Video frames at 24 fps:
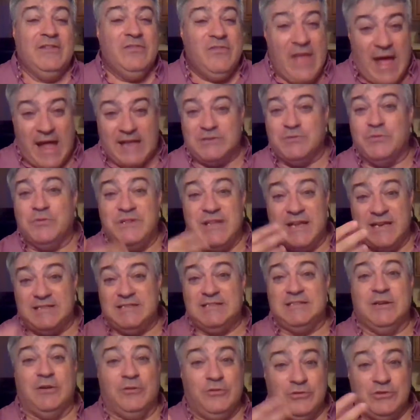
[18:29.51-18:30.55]
That's what they
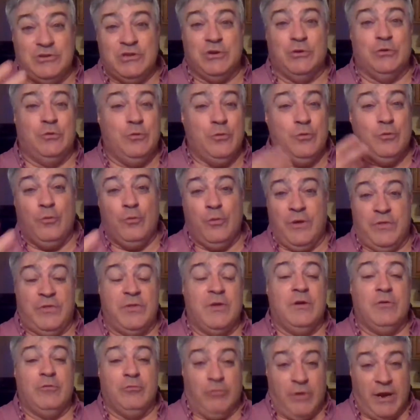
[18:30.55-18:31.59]
still do
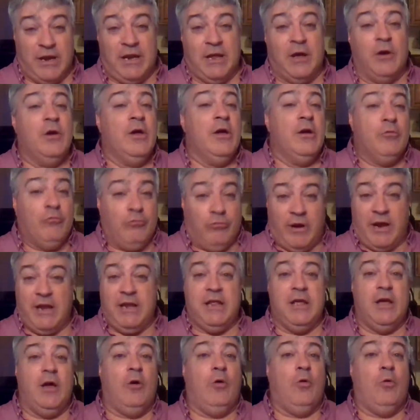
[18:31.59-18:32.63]
with radio.
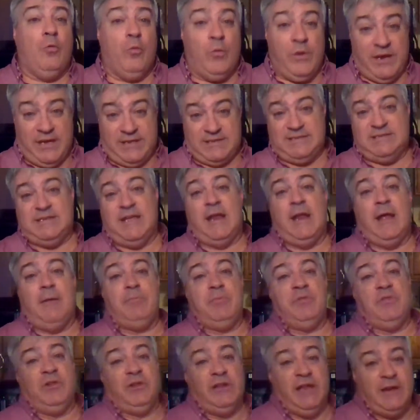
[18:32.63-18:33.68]
Radio, when it's set
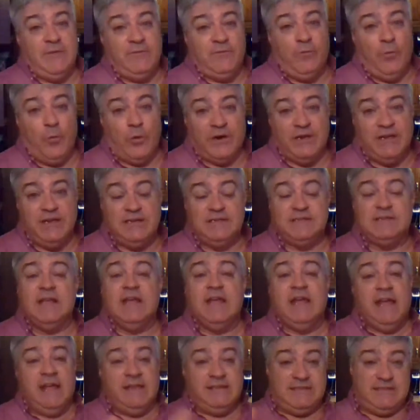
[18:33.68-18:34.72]
up in the late 40s,
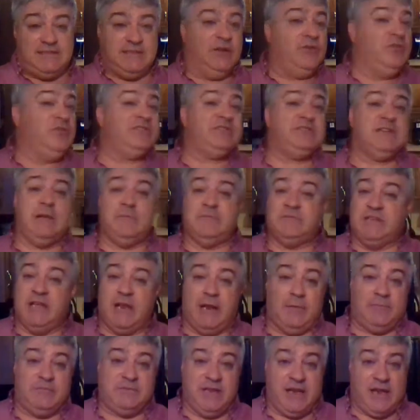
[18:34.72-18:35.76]
is still the same
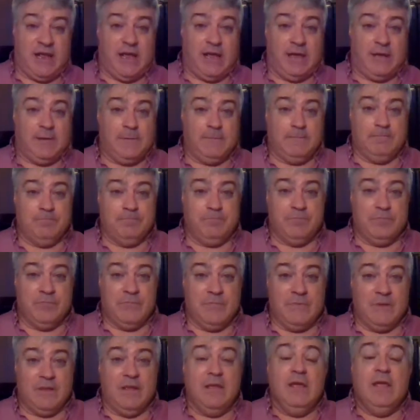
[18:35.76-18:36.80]
setup today.
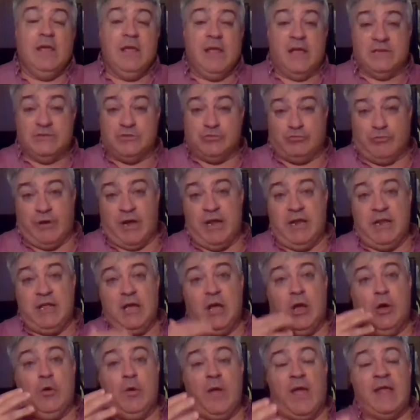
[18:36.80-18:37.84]
Is
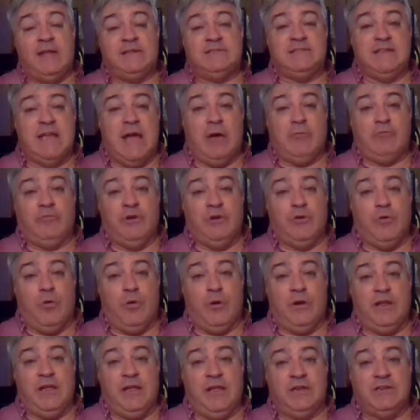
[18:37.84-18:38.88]
radio and sound
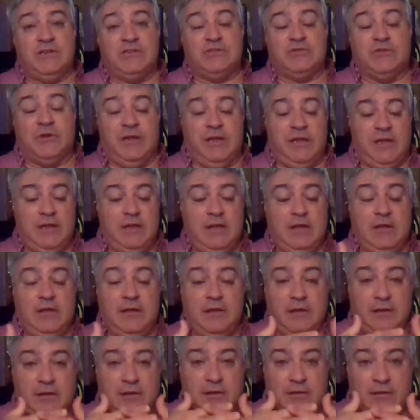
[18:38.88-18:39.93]
recording industry
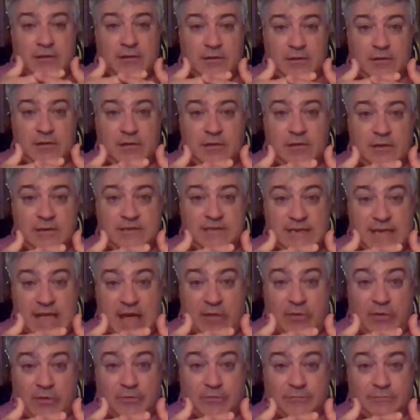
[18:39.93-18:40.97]

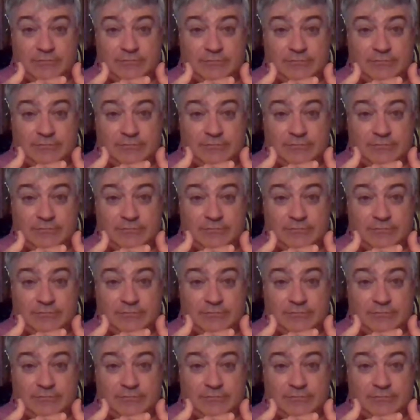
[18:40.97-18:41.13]
together?